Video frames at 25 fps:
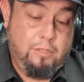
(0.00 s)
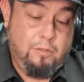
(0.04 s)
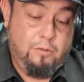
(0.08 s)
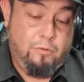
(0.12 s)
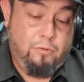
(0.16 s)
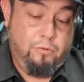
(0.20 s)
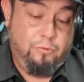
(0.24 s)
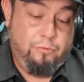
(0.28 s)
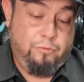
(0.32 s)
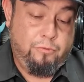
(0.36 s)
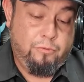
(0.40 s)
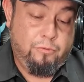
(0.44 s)
going to
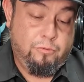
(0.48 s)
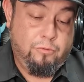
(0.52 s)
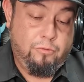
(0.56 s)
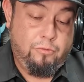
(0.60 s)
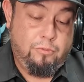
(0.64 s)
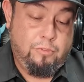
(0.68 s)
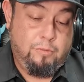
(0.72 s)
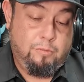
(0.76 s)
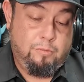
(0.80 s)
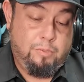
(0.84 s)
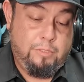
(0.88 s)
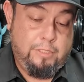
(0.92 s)
hold the
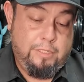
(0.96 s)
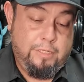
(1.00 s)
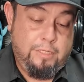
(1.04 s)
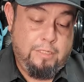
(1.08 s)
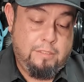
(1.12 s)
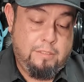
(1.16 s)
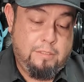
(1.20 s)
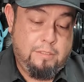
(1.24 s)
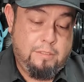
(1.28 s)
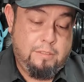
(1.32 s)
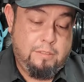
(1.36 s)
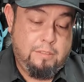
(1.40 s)
screws in
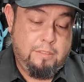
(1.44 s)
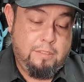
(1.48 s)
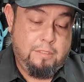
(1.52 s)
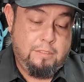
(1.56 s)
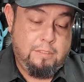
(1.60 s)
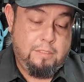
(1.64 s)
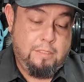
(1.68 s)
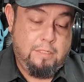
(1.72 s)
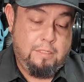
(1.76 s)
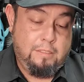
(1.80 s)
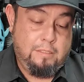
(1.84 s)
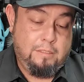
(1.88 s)
place
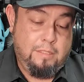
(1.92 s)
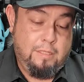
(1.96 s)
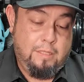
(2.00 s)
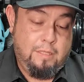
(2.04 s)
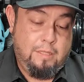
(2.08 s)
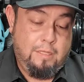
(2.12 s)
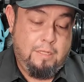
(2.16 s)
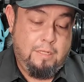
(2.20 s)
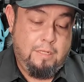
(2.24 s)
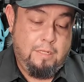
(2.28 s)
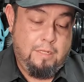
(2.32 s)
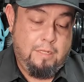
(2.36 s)
since
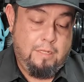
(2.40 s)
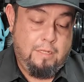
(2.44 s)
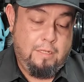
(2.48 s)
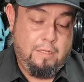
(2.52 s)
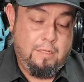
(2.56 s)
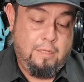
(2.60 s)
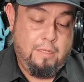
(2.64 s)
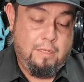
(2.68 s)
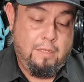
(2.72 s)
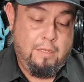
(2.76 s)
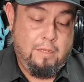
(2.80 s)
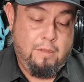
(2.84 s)

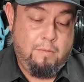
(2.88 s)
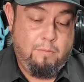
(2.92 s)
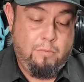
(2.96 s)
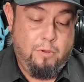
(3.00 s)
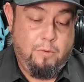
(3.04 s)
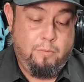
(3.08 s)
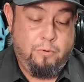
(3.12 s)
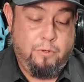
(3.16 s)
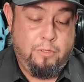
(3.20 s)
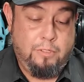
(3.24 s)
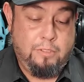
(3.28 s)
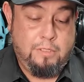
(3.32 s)
the
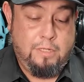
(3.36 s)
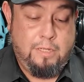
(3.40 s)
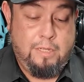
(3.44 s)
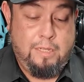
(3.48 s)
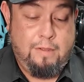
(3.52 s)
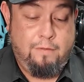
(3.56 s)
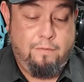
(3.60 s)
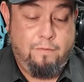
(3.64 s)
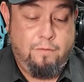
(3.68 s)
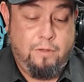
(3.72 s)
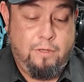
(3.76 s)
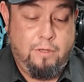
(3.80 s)
bumper does not
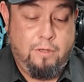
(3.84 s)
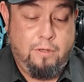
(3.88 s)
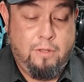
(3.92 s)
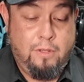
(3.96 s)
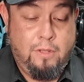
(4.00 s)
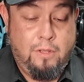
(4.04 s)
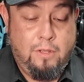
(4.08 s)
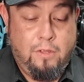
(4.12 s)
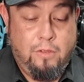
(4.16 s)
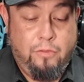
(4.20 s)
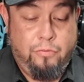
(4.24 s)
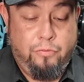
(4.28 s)
have any
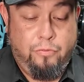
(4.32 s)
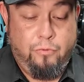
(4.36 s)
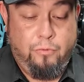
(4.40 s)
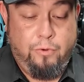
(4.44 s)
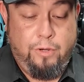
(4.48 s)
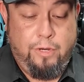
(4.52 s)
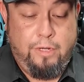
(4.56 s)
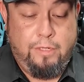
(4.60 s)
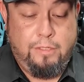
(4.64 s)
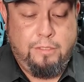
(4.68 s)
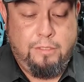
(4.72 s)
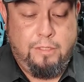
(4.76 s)

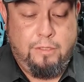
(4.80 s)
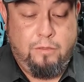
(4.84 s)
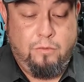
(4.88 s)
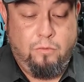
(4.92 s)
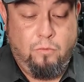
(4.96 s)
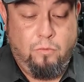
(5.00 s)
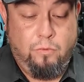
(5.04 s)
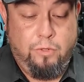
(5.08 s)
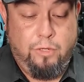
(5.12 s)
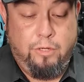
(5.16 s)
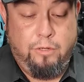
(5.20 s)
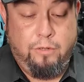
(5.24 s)
threads in
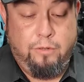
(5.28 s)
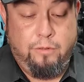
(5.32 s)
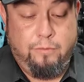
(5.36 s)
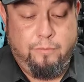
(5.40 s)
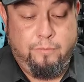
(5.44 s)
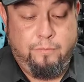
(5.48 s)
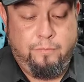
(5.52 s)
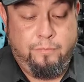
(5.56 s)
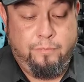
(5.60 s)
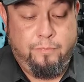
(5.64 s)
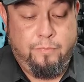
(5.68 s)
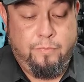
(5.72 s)
the rear.
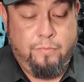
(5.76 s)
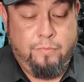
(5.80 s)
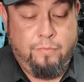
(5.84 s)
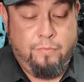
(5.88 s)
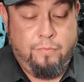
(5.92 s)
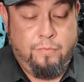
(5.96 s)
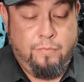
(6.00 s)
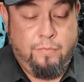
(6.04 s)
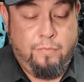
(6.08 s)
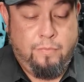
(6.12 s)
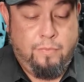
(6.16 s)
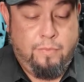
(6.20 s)

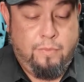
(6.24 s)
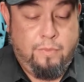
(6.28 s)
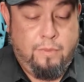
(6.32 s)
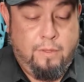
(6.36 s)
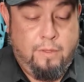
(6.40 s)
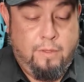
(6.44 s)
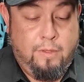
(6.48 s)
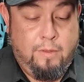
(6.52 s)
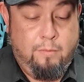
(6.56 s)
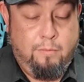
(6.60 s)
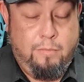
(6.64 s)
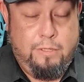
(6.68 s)

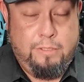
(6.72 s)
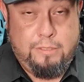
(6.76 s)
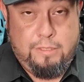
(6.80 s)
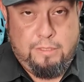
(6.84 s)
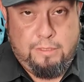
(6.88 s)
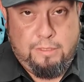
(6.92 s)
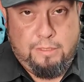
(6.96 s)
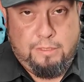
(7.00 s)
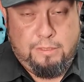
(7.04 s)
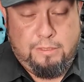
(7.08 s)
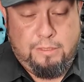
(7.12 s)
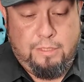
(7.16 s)
But
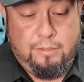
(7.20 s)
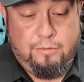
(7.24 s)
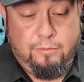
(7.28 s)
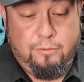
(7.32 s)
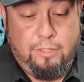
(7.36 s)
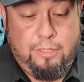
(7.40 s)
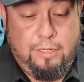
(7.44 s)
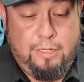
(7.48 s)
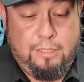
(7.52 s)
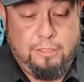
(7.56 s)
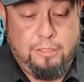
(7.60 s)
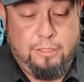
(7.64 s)
since it's
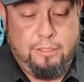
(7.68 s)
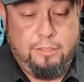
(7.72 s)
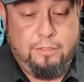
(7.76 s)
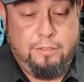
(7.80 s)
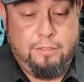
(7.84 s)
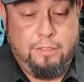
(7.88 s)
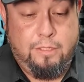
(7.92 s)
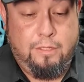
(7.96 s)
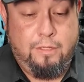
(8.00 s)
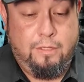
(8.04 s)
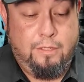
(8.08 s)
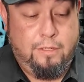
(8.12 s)
see-through, you can actually
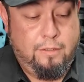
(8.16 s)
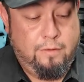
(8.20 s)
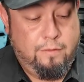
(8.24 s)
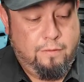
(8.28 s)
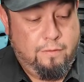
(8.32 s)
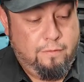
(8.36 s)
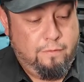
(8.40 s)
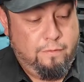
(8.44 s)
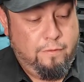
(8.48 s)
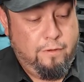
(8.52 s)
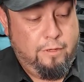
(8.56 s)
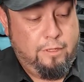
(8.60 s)
see
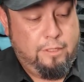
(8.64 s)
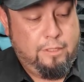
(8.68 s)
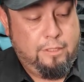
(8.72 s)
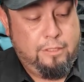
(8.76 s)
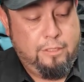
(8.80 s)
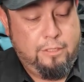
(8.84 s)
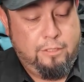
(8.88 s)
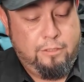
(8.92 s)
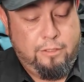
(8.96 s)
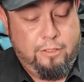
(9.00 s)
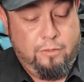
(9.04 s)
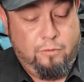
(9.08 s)
very
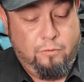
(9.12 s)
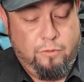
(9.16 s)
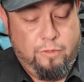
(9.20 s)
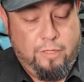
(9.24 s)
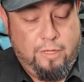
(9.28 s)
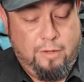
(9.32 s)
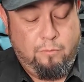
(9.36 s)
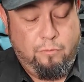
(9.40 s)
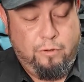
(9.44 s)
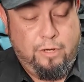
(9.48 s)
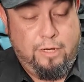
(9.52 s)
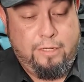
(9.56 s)
clearly where
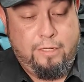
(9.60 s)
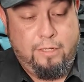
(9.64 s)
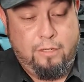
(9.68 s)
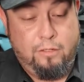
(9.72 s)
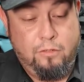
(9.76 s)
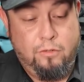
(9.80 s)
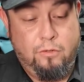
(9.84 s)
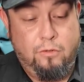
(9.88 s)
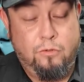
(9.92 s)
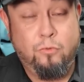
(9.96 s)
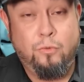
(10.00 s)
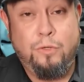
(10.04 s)
that
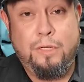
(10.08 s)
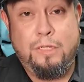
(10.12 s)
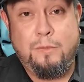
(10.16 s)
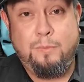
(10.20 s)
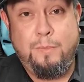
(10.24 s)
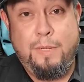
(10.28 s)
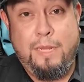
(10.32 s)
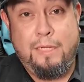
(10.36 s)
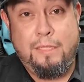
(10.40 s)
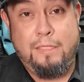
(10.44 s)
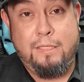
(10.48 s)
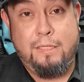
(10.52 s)
bracket goes. When it's
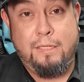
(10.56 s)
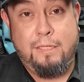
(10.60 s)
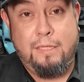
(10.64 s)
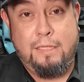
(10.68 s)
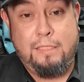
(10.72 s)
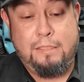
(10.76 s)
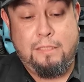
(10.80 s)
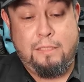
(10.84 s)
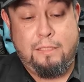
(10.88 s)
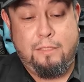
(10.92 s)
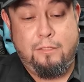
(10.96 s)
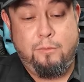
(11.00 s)
painted,
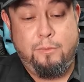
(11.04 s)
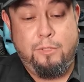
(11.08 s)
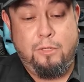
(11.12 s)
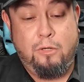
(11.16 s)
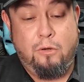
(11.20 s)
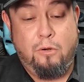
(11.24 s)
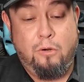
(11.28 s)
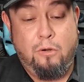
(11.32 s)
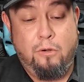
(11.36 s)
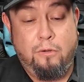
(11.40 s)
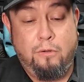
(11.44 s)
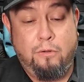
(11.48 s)
it's a little bit
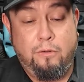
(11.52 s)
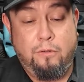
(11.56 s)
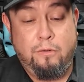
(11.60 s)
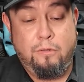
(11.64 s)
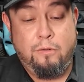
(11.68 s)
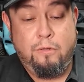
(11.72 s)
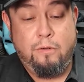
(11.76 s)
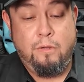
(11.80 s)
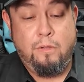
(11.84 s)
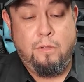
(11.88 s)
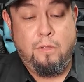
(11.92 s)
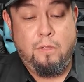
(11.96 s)
harder,
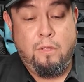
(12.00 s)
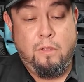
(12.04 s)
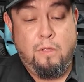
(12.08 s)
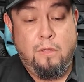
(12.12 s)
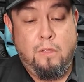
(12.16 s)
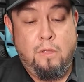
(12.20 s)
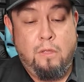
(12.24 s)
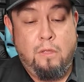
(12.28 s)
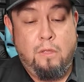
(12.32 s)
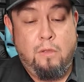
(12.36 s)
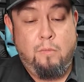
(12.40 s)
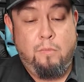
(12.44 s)

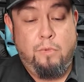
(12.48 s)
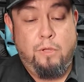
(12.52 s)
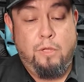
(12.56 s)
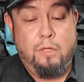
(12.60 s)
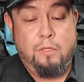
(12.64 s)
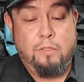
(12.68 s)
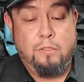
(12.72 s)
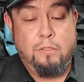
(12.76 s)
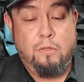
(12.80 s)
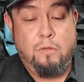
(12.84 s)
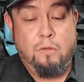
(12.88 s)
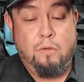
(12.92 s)

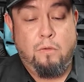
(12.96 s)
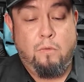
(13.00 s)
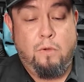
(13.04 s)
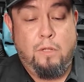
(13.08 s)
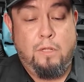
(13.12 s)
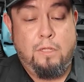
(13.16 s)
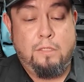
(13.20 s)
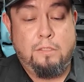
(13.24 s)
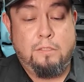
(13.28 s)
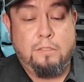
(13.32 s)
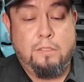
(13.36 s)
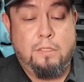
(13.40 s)
but
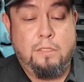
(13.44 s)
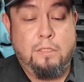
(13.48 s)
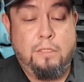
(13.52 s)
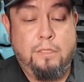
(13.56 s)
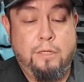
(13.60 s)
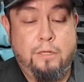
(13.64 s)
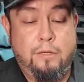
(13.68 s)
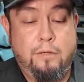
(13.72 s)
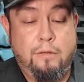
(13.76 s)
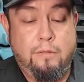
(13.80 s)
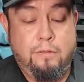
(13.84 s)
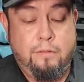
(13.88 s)
while it's
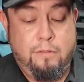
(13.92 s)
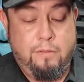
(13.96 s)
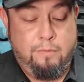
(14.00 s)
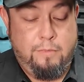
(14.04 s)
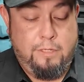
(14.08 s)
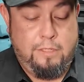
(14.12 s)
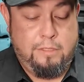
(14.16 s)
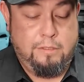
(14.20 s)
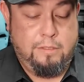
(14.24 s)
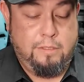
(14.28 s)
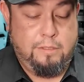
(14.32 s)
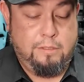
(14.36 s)
clear, it
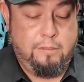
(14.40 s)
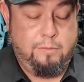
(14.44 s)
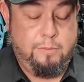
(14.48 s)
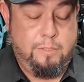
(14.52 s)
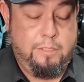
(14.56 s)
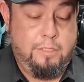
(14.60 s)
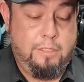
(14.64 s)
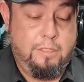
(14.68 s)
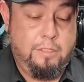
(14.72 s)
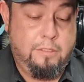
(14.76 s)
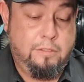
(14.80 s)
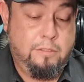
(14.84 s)
makes things a
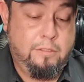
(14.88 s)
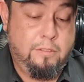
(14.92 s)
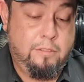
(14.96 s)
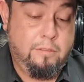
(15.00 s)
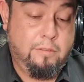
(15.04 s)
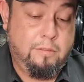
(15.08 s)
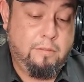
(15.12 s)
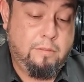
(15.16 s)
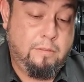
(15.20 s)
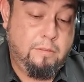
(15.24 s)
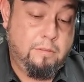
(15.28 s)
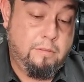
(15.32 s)
little bit
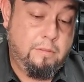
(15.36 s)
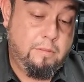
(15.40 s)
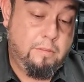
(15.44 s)
easier.